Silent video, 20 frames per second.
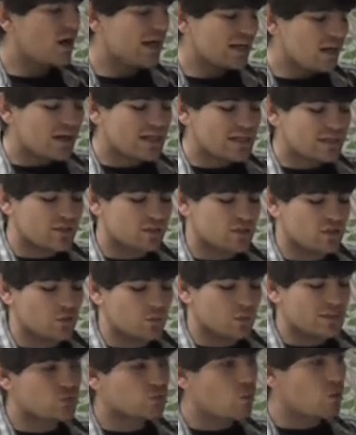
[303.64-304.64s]
I like you,
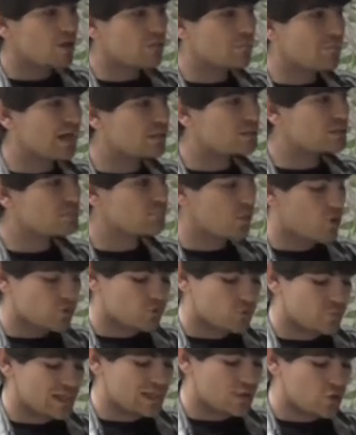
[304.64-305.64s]
it's what compelled us
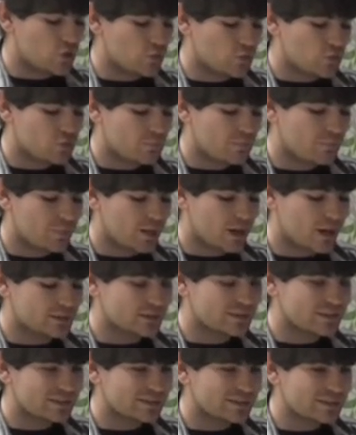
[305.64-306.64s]
both to be nude, but
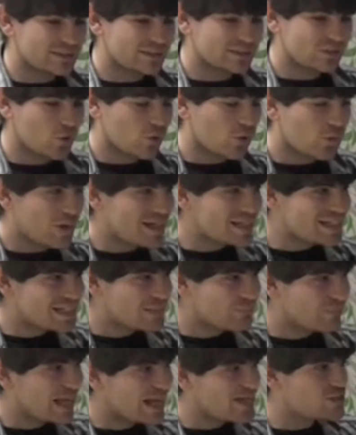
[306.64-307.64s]
you're
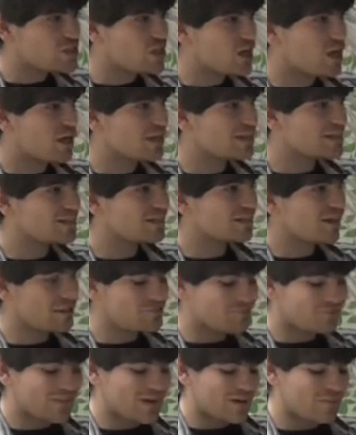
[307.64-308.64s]
awaiting pleasure and
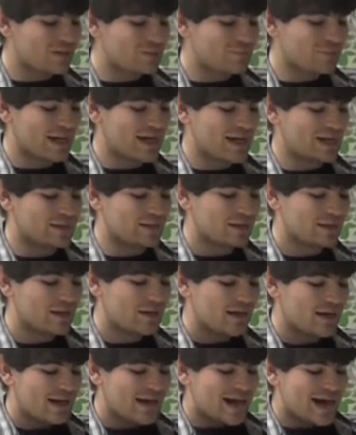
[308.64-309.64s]
I'm fearing pain.
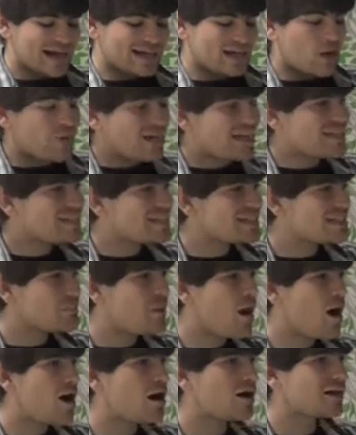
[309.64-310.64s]
And now we're inches
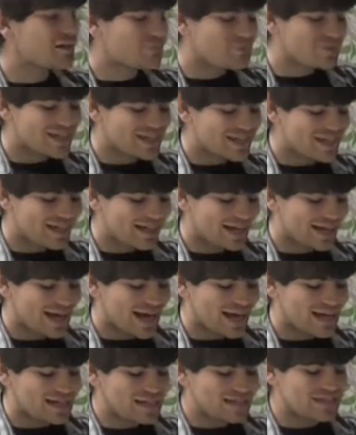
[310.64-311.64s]
apart and I'm thinking
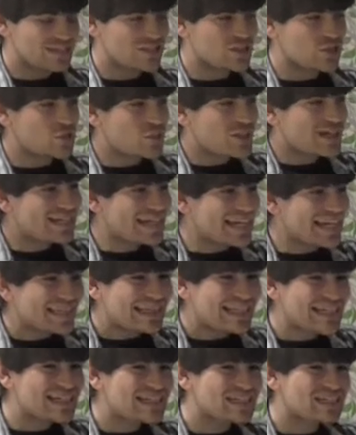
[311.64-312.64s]
again, do we
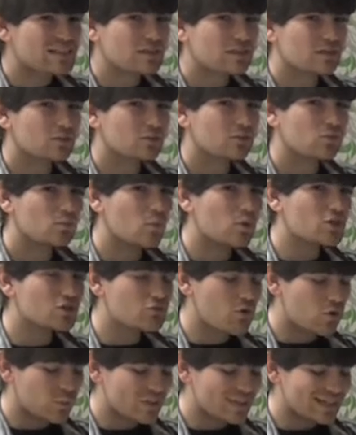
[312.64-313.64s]
need this?
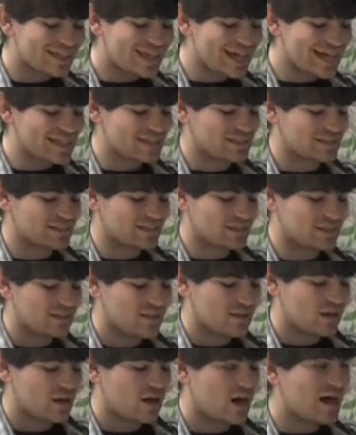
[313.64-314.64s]
What's wrong with a kiss?
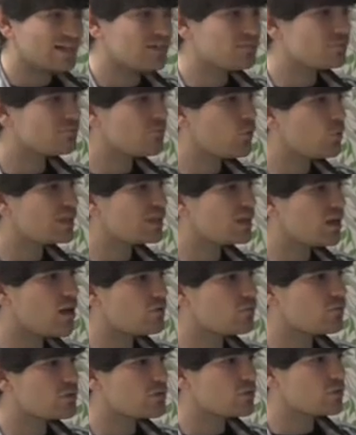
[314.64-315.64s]
I didn't fall in
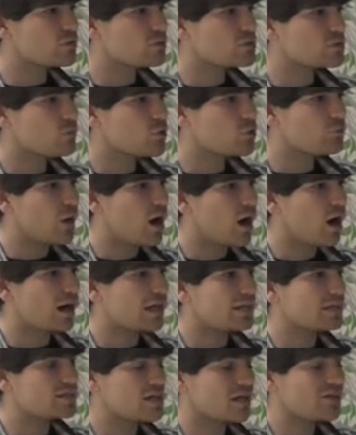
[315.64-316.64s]
love with your smooth
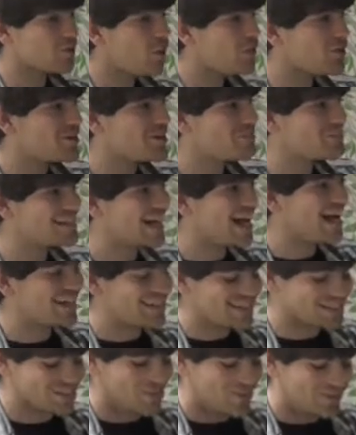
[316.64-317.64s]
behind. Not that I'm saying
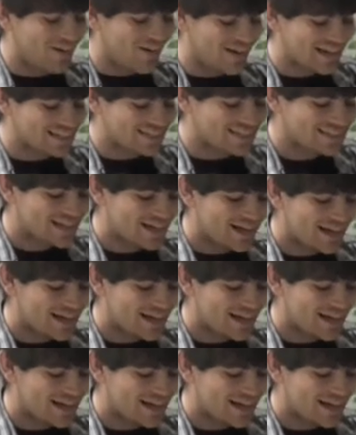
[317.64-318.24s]
it's not nice.